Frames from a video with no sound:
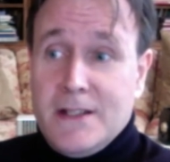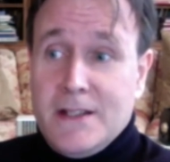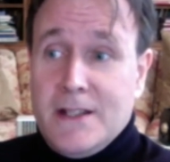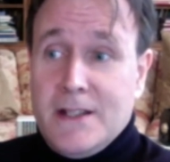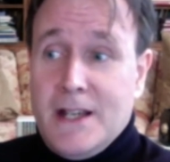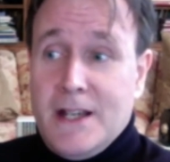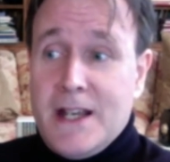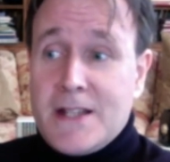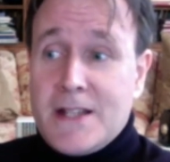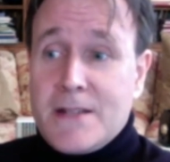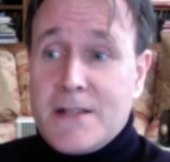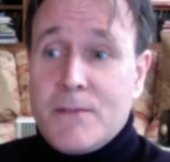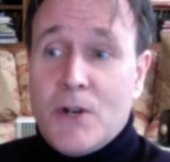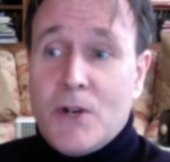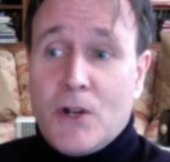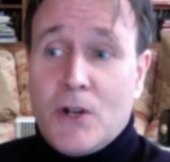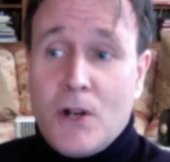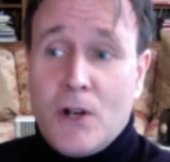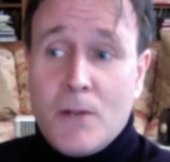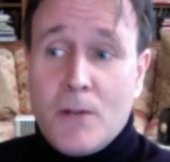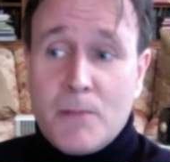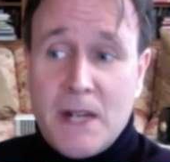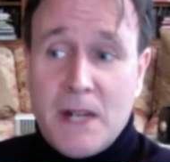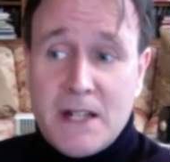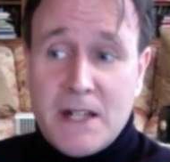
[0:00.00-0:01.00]
has a more
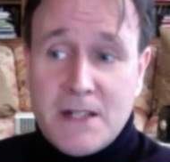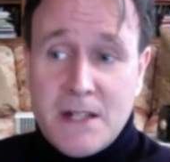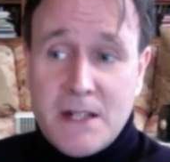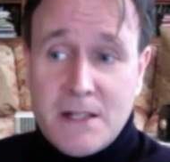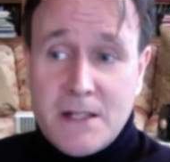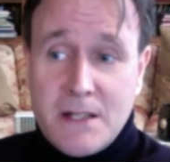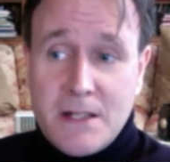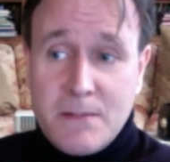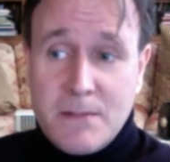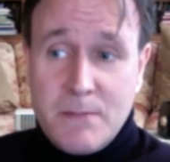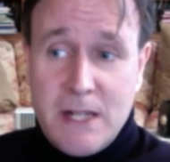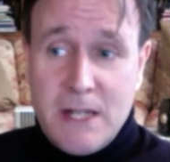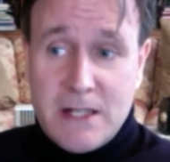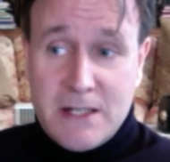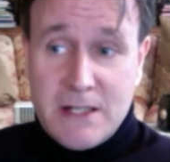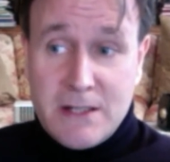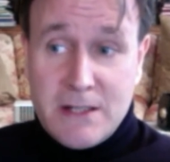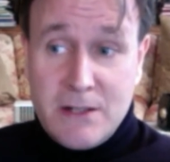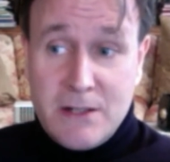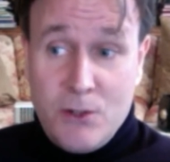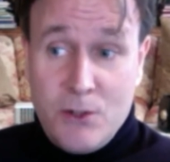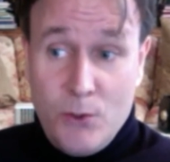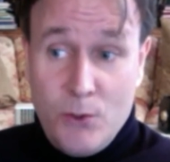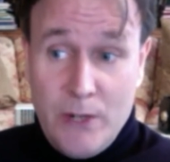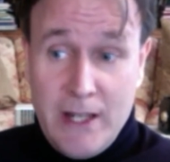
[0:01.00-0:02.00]
complex system, but
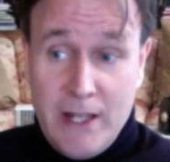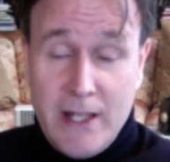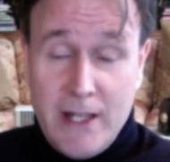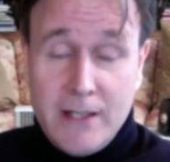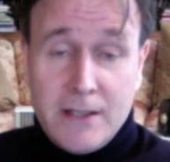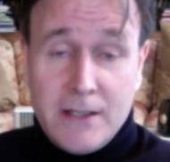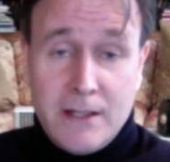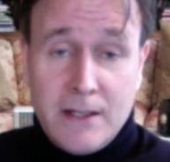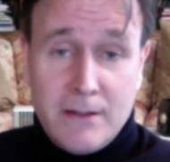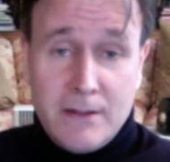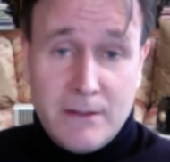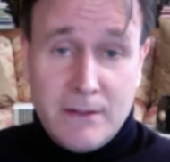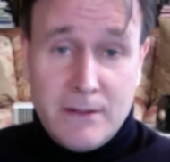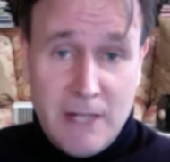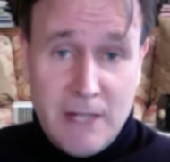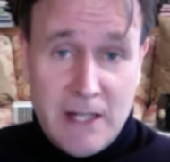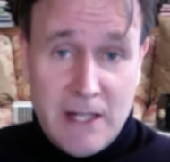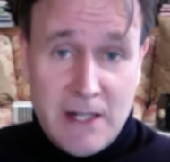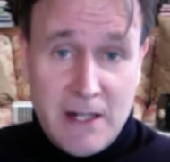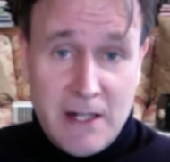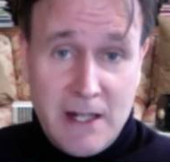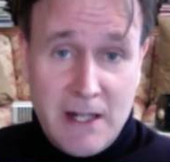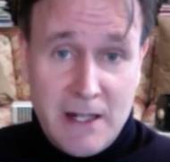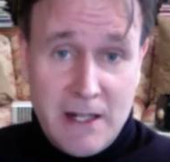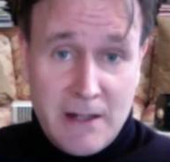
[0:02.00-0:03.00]
create
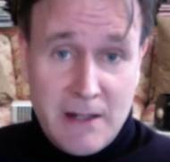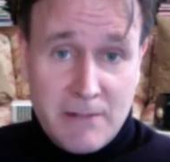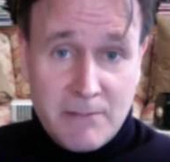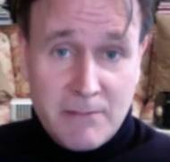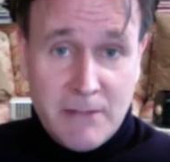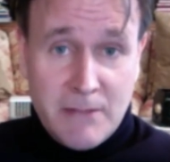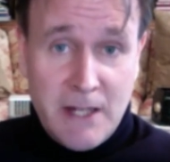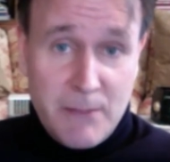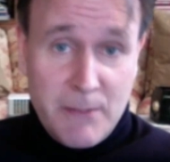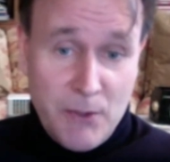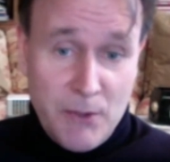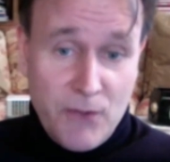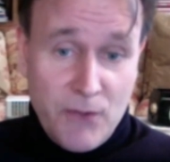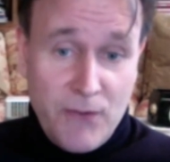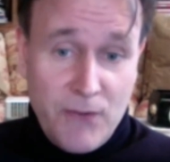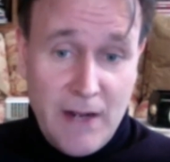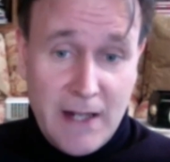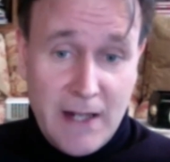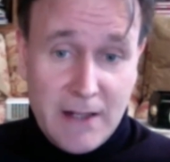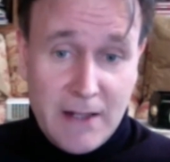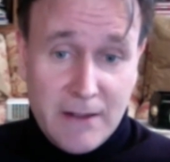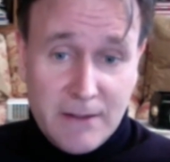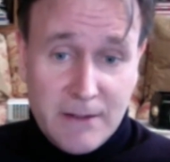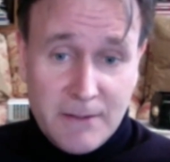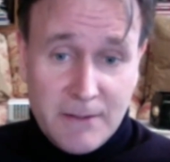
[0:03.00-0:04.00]
a
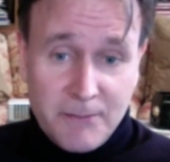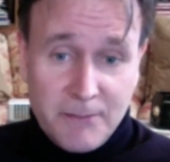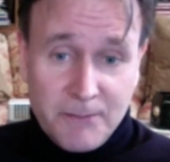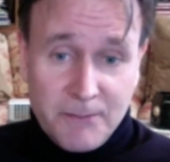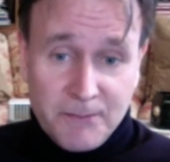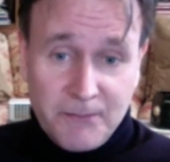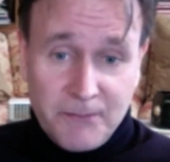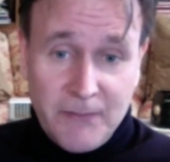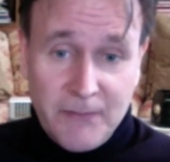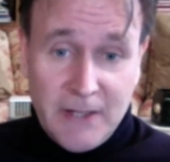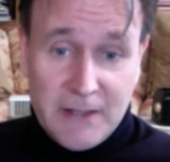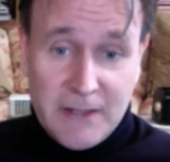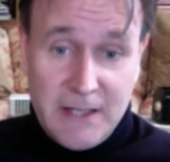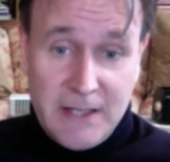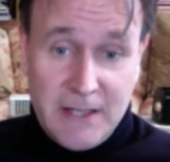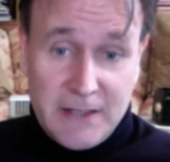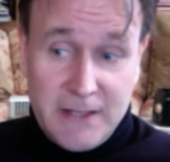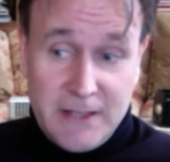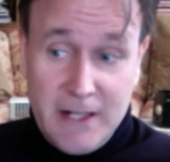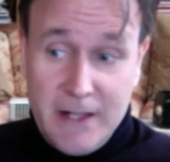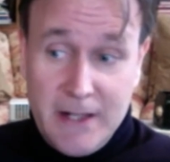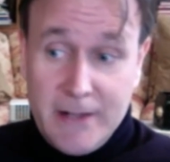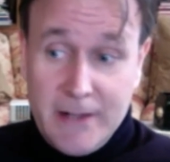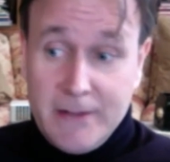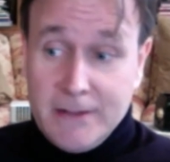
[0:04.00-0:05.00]
profile that
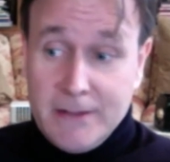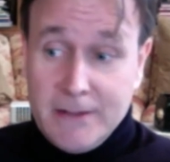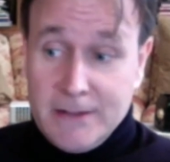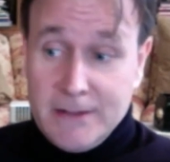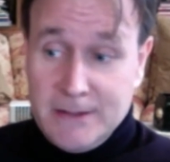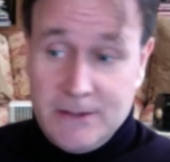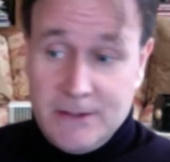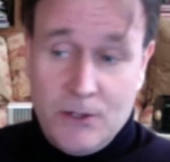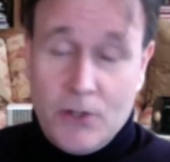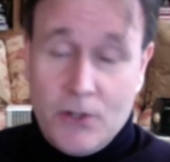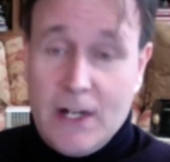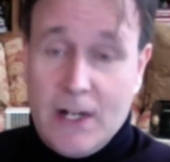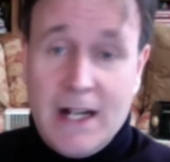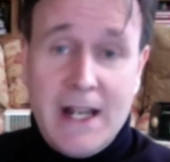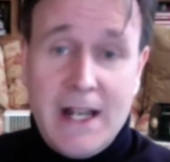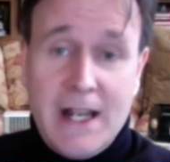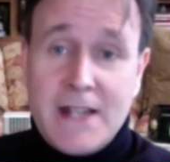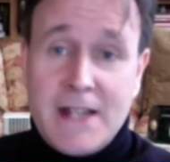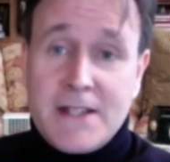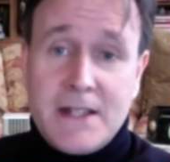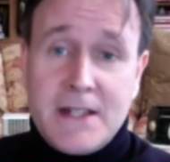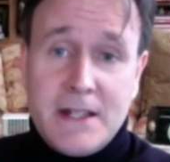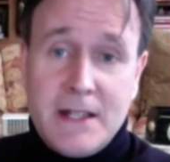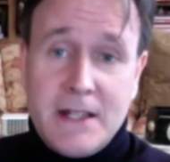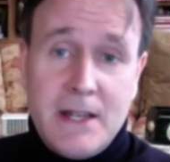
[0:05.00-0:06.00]
are
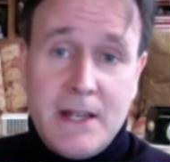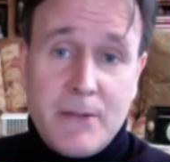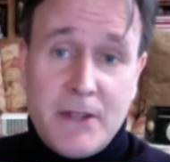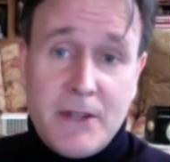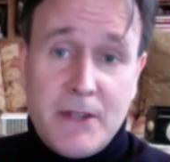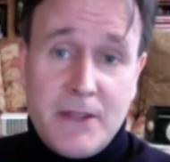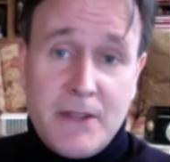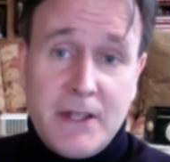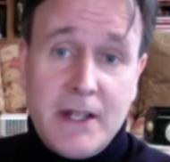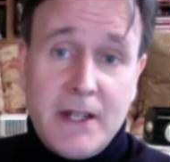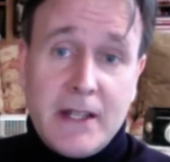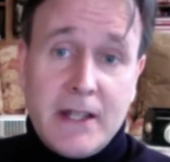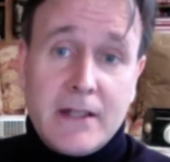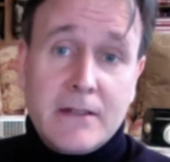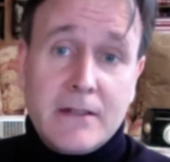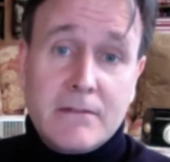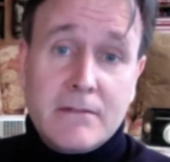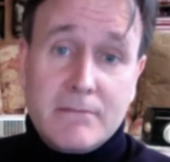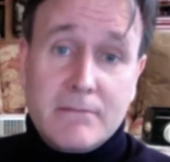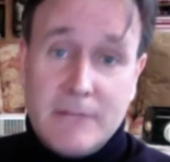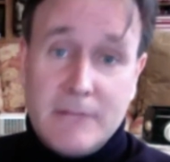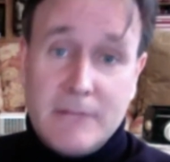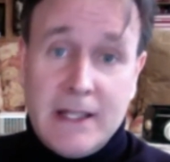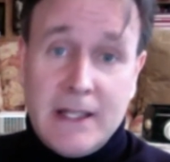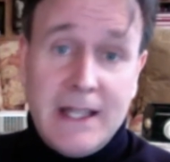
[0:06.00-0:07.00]
organizing everything
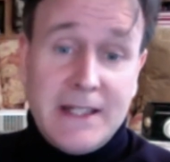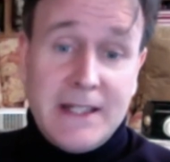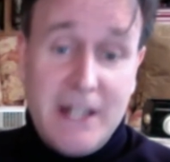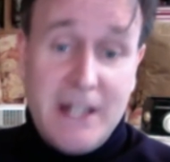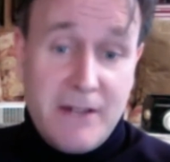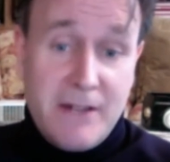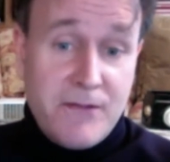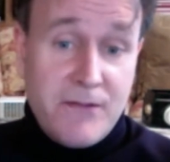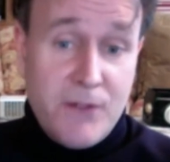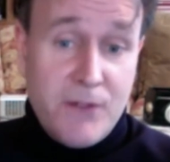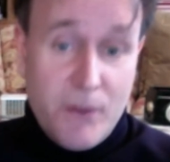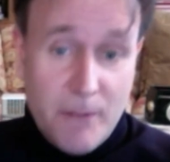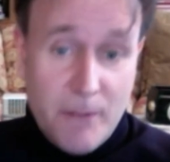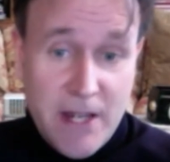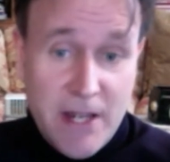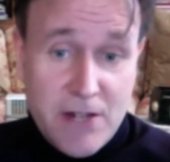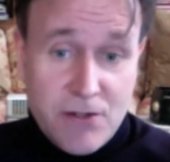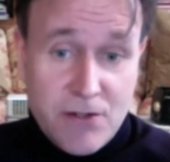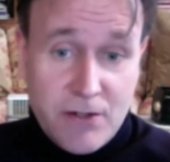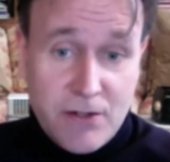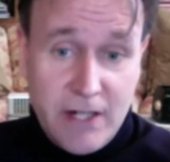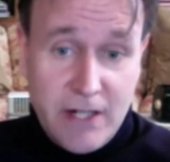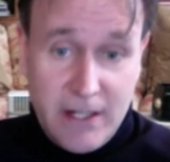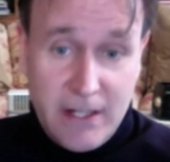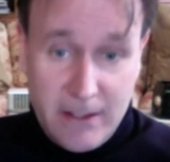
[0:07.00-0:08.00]
and getting
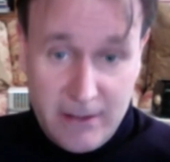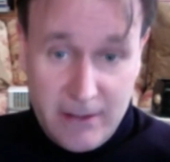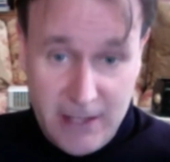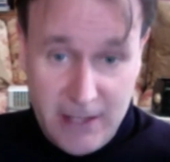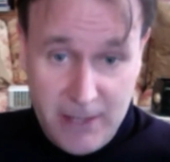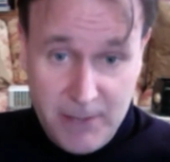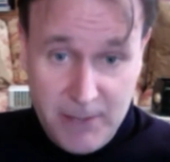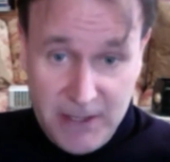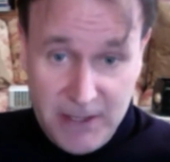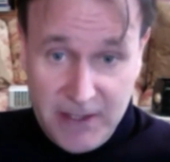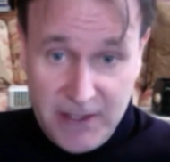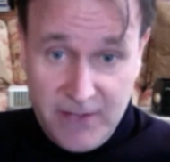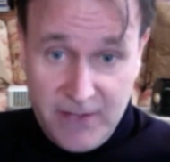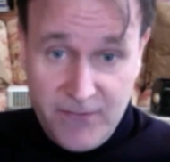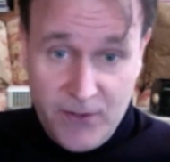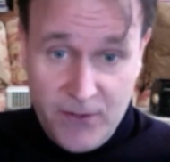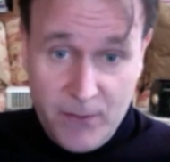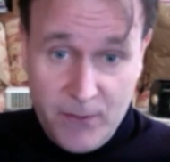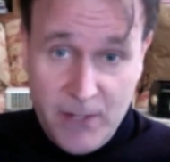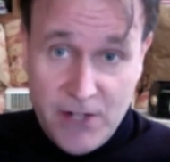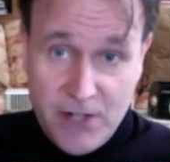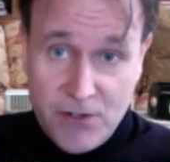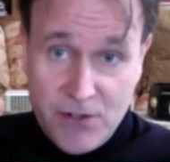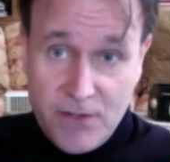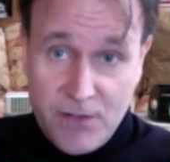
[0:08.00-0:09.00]
information and keeping the
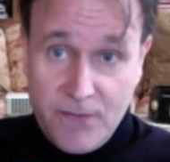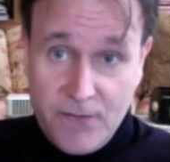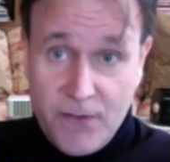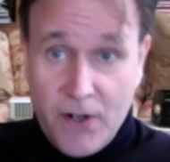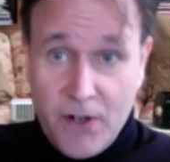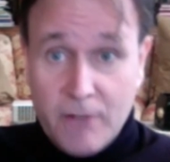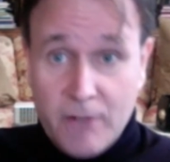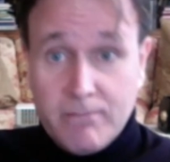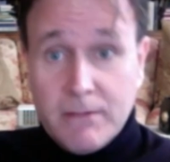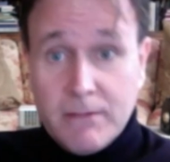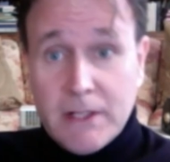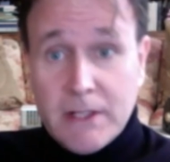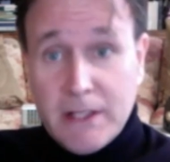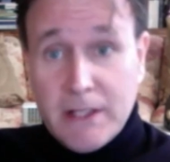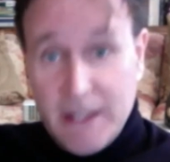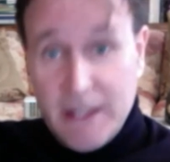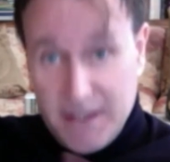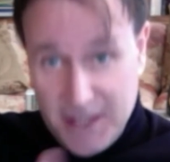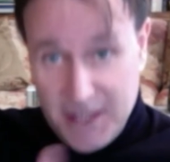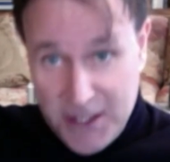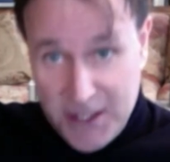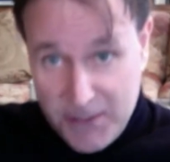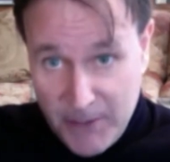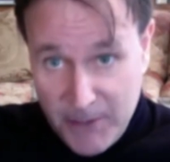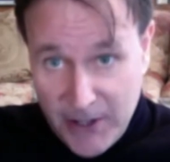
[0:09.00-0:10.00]
information from an
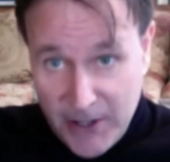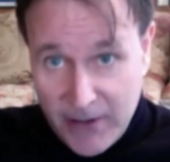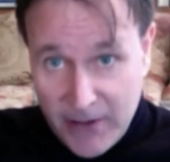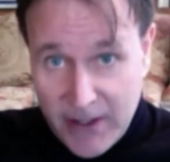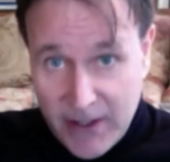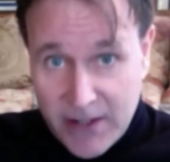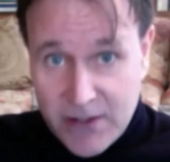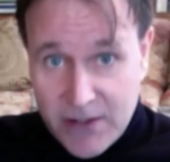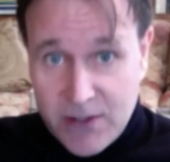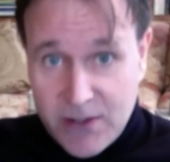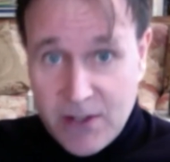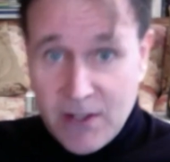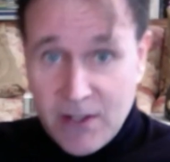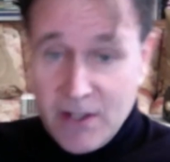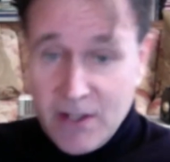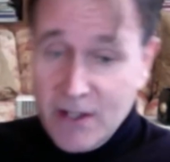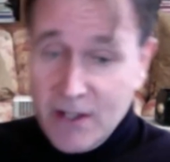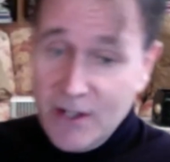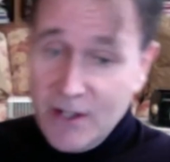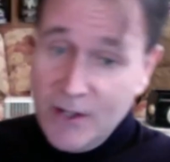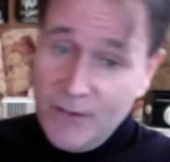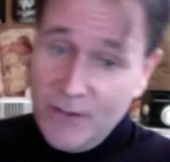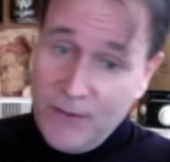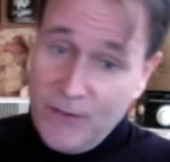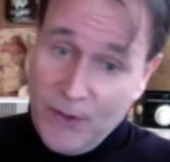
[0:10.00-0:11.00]
experience
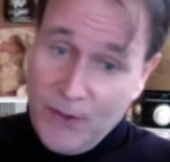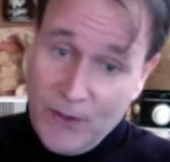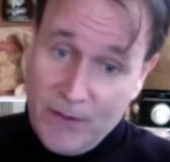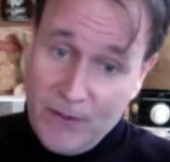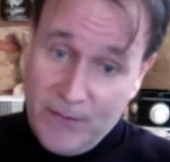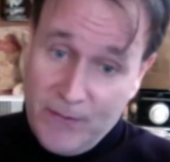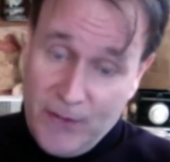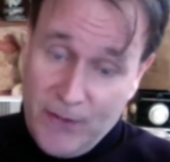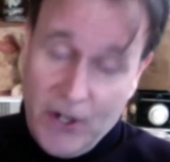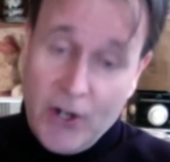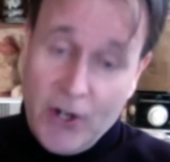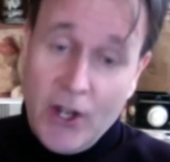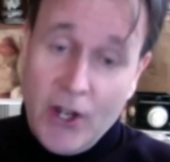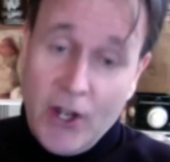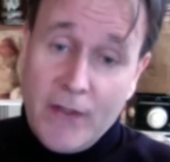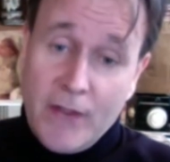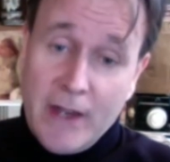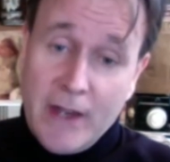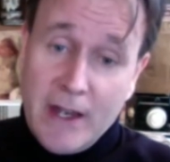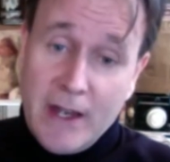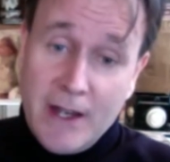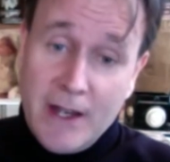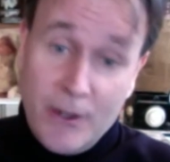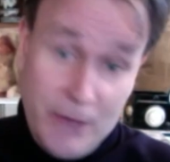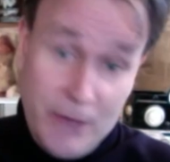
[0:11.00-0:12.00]
from
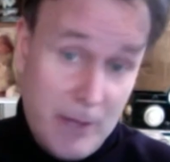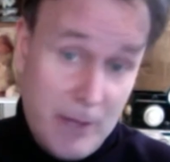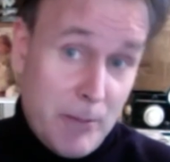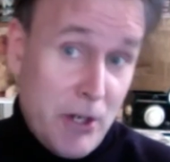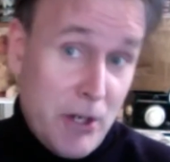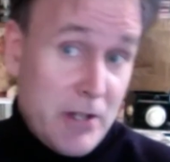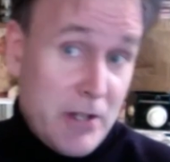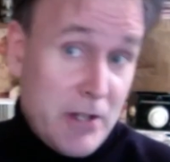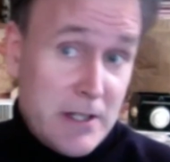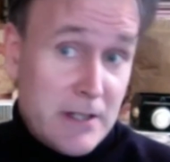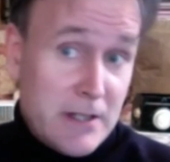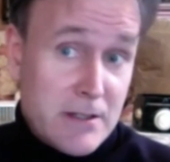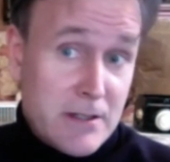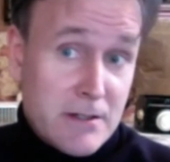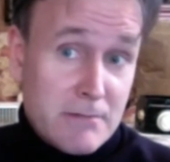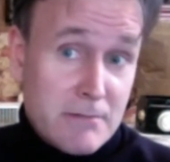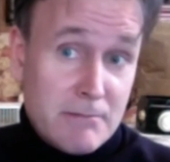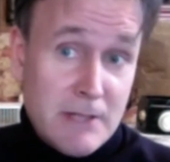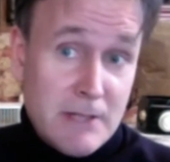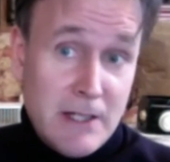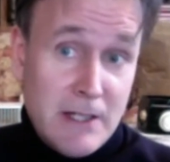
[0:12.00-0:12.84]
other projects.